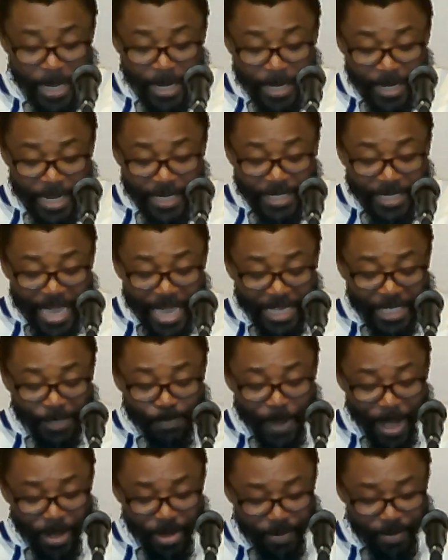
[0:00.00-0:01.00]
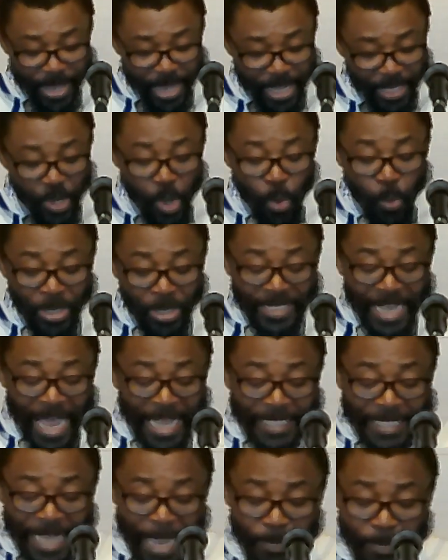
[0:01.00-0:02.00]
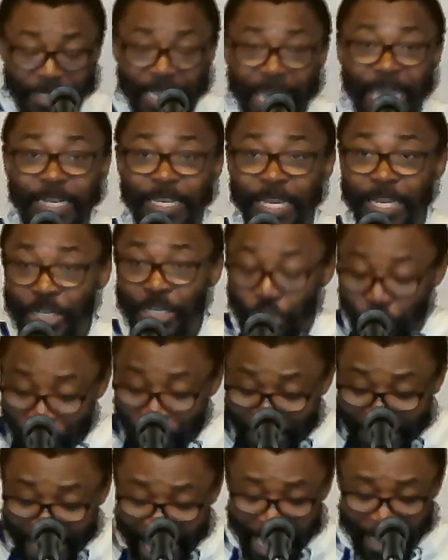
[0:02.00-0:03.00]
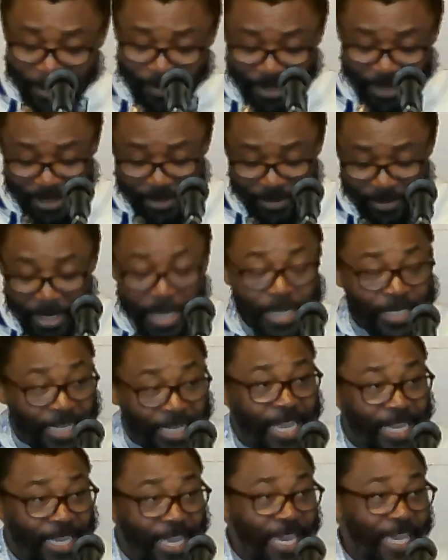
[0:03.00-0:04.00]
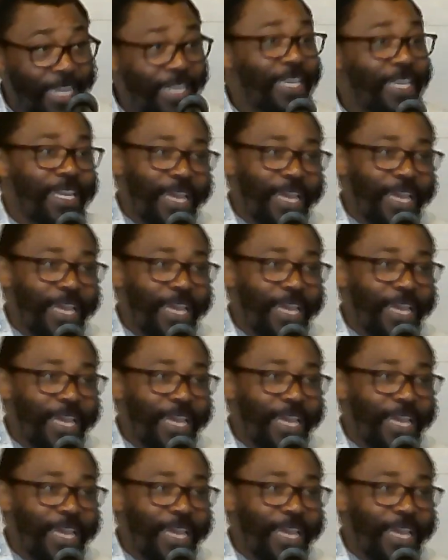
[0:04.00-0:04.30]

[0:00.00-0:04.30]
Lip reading: This experiment was attempted 3 times, thinking,